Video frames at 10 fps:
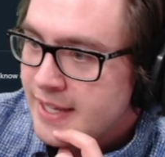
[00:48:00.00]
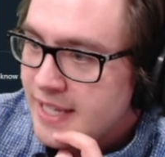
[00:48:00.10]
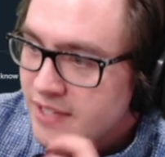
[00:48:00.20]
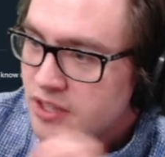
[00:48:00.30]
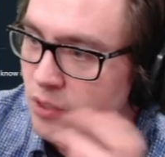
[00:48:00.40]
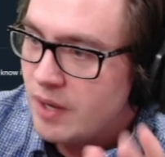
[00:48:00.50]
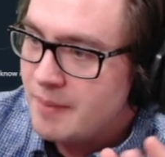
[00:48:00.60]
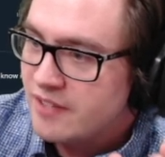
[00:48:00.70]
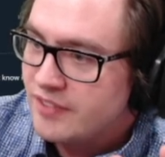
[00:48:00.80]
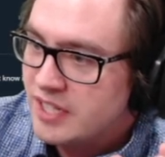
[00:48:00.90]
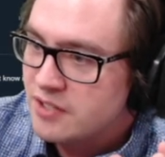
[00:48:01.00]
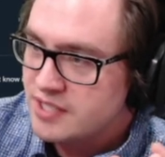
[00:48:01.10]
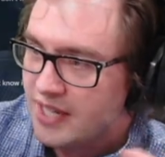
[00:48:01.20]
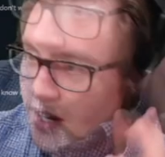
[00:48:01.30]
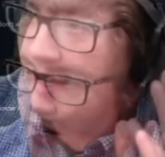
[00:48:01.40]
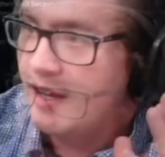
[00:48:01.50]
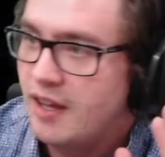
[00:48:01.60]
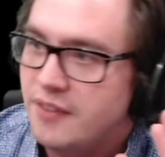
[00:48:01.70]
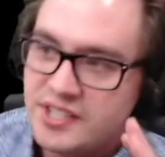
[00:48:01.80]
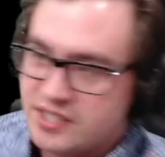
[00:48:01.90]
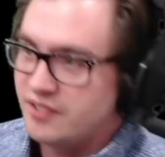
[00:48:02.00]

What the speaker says: even though I made a video saying this is the